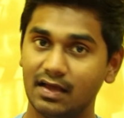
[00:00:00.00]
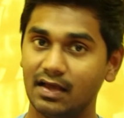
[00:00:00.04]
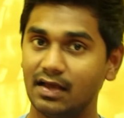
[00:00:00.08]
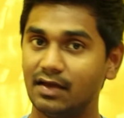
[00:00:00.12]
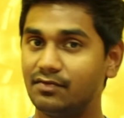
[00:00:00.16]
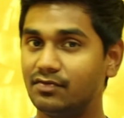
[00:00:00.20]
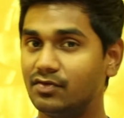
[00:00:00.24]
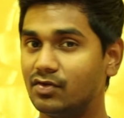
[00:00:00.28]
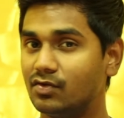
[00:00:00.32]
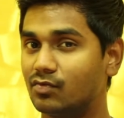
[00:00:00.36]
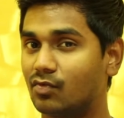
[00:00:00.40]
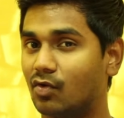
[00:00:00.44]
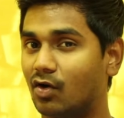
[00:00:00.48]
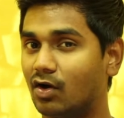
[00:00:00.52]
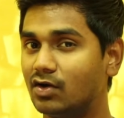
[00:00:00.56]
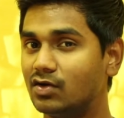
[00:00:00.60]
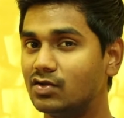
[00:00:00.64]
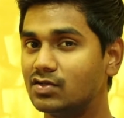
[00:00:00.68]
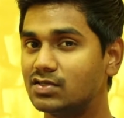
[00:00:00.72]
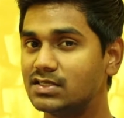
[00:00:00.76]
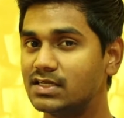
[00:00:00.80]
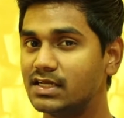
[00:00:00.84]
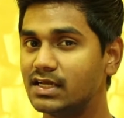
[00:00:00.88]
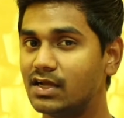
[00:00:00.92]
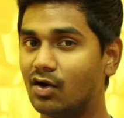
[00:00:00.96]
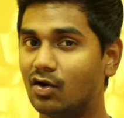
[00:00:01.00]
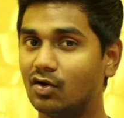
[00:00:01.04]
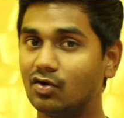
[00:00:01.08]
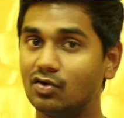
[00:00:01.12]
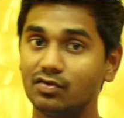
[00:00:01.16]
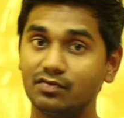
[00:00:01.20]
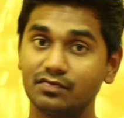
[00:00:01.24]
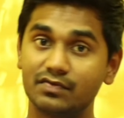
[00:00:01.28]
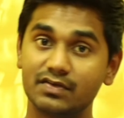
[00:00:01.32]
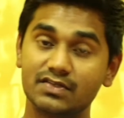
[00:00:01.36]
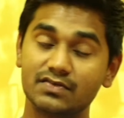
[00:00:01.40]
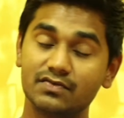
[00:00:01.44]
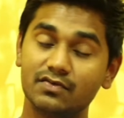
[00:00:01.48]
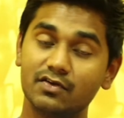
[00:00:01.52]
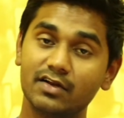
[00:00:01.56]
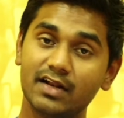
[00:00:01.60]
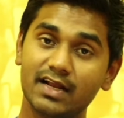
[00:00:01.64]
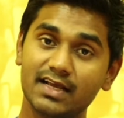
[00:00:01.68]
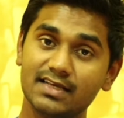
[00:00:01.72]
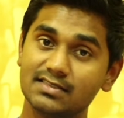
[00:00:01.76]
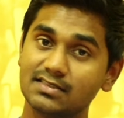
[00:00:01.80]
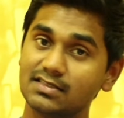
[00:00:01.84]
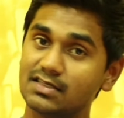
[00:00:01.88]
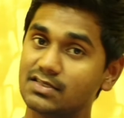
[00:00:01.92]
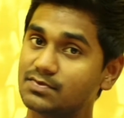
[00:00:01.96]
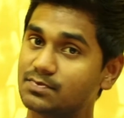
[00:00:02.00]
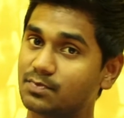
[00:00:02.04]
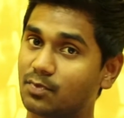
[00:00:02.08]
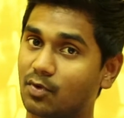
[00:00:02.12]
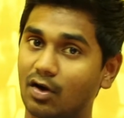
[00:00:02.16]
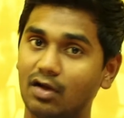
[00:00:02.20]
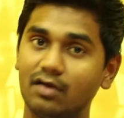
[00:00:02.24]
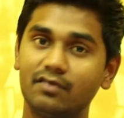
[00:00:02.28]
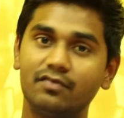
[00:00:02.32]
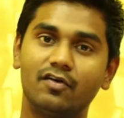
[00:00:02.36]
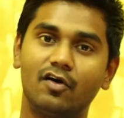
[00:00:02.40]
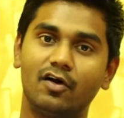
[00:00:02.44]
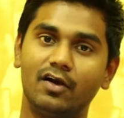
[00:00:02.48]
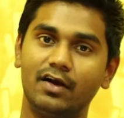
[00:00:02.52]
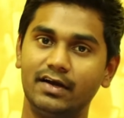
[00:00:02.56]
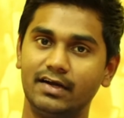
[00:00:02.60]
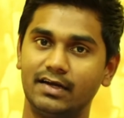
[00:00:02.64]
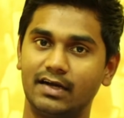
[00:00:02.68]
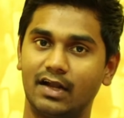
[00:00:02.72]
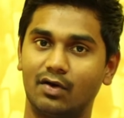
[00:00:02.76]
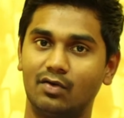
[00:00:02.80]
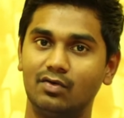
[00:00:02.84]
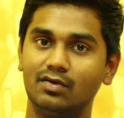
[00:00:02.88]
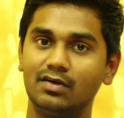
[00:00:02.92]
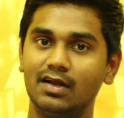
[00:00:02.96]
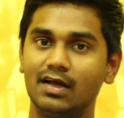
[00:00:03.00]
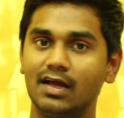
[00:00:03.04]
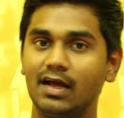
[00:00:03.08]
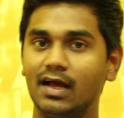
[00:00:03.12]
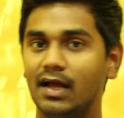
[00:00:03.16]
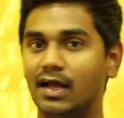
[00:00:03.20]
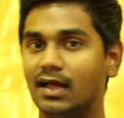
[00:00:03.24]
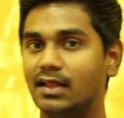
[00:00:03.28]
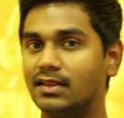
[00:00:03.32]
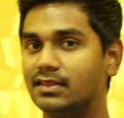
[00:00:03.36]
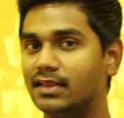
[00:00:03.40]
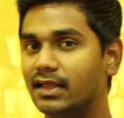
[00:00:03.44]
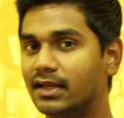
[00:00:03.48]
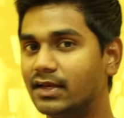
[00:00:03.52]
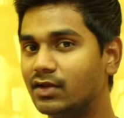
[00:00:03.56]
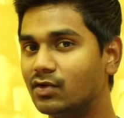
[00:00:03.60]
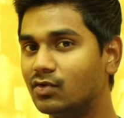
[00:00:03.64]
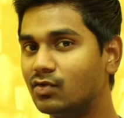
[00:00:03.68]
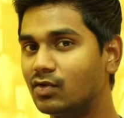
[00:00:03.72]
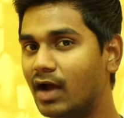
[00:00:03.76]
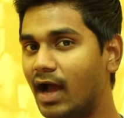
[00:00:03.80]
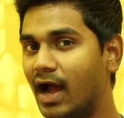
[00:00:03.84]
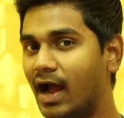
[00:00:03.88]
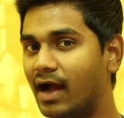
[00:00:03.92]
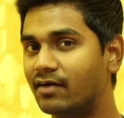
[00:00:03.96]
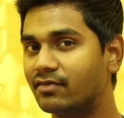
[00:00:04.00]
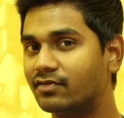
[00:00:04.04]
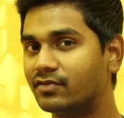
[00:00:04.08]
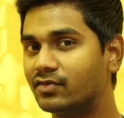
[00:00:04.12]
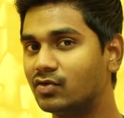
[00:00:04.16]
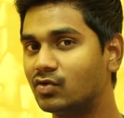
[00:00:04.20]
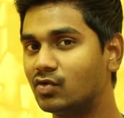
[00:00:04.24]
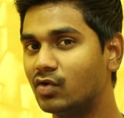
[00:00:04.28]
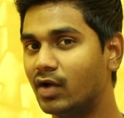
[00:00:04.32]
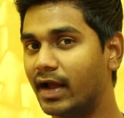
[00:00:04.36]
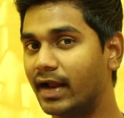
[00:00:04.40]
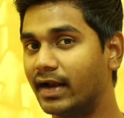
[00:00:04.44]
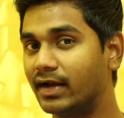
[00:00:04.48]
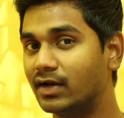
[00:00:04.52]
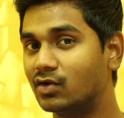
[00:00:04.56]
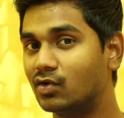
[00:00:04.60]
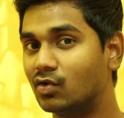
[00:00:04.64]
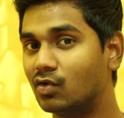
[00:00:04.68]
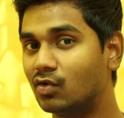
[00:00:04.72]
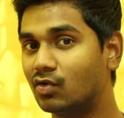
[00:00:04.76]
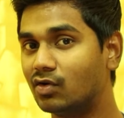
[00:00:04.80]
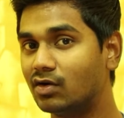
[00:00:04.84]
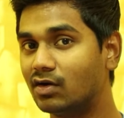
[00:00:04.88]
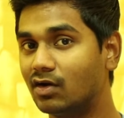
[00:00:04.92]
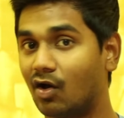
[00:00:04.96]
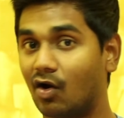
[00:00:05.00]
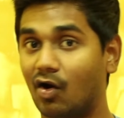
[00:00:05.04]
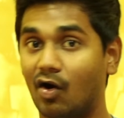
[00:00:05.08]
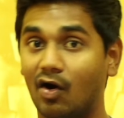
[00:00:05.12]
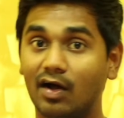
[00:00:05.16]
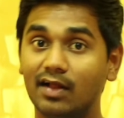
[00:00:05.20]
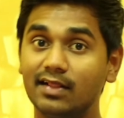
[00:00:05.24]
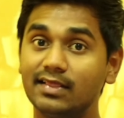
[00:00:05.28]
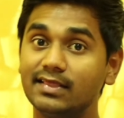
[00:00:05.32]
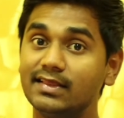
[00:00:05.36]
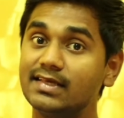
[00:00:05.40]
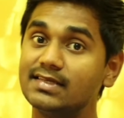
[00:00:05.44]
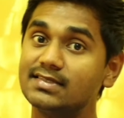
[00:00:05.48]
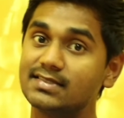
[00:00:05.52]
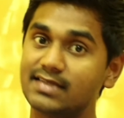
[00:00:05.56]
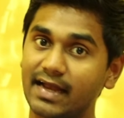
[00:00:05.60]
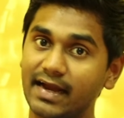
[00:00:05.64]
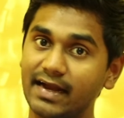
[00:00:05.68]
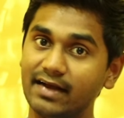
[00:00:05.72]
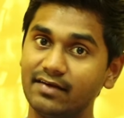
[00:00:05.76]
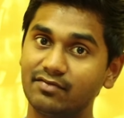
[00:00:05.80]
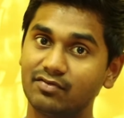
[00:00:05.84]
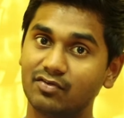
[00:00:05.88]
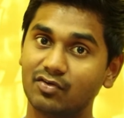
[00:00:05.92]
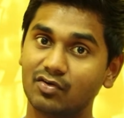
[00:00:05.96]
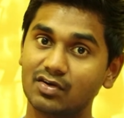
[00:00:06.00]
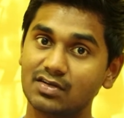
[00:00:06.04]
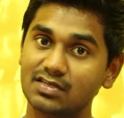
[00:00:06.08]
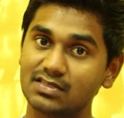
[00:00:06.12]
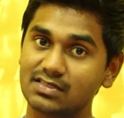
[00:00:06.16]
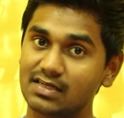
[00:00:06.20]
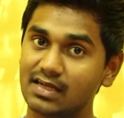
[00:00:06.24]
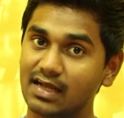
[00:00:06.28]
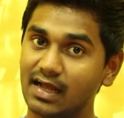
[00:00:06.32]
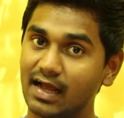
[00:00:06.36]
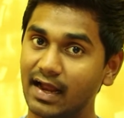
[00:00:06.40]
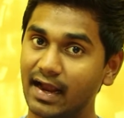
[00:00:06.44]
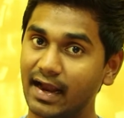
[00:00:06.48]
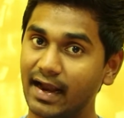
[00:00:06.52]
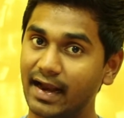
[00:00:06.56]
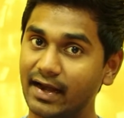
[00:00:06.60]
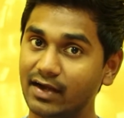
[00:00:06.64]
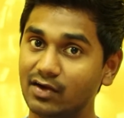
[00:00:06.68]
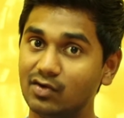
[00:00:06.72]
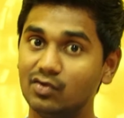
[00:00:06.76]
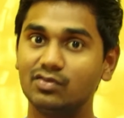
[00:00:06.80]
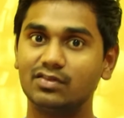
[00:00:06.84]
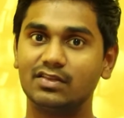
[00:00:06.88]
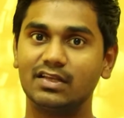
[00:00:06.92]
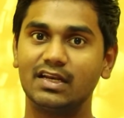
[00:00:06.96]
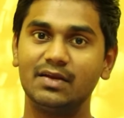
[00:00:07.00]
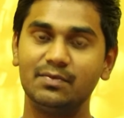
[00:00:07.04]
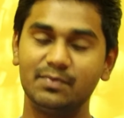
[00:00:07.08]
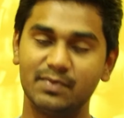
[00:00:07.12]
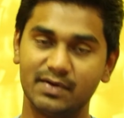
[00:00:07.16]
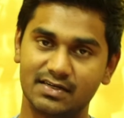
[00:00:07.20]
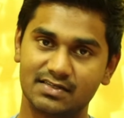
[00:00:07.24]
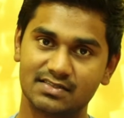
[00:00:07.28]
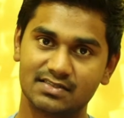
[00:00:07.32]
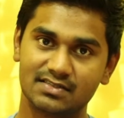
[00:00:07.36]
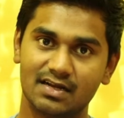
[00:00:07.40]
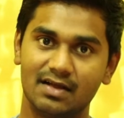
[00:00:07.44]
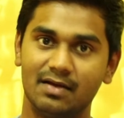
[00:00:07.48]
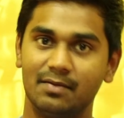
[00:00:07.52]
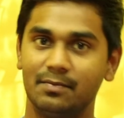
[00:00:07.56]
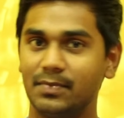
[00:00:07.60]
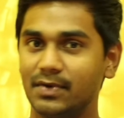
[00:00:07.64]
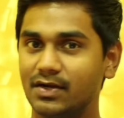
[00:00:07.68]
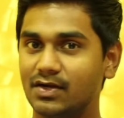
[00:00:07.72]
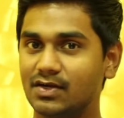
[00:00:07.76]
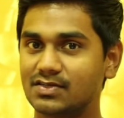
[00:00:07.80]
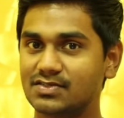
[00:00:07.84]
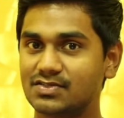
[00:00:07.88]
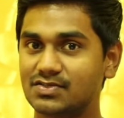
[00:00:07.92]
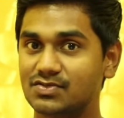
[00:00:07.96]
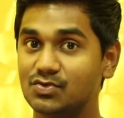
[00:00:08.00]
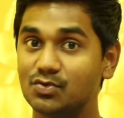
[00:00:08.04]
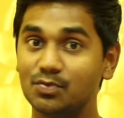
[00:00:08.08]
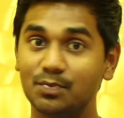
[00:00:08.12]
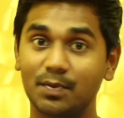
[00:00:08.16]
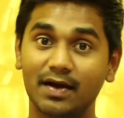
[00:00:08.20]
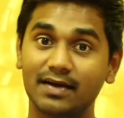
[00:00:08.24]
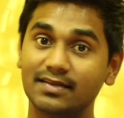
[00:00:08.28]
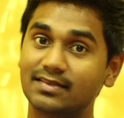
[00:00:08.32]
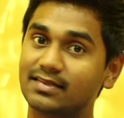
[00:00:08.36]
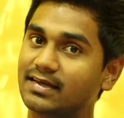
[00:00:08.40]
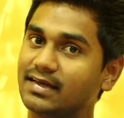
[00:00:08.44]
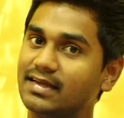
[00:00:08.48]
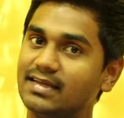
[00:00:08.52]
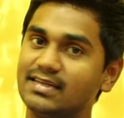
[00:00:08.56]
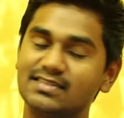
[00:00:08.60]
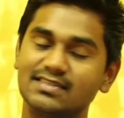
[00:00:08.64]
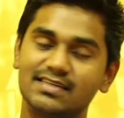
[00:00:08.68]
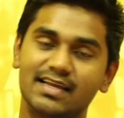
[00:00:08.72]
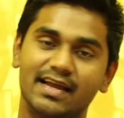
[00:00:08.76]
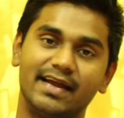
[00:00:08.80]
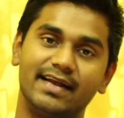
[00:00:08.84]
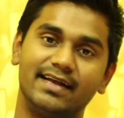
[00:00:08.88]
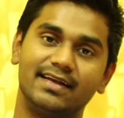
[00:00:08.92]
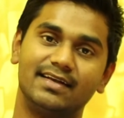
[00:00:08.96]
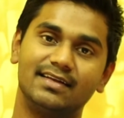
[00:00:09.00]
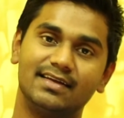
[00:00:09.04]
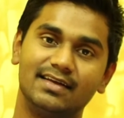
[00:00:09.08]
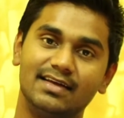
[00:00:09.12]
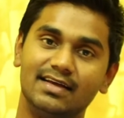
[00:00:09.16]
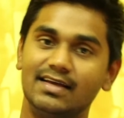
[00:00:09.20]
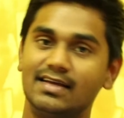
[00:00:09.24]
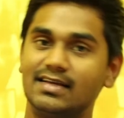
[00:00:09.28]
If you want to see onto which floor has this ball fallen down, then you have to encode all these 8 floors into 3 bits because 2 power 3 is 8.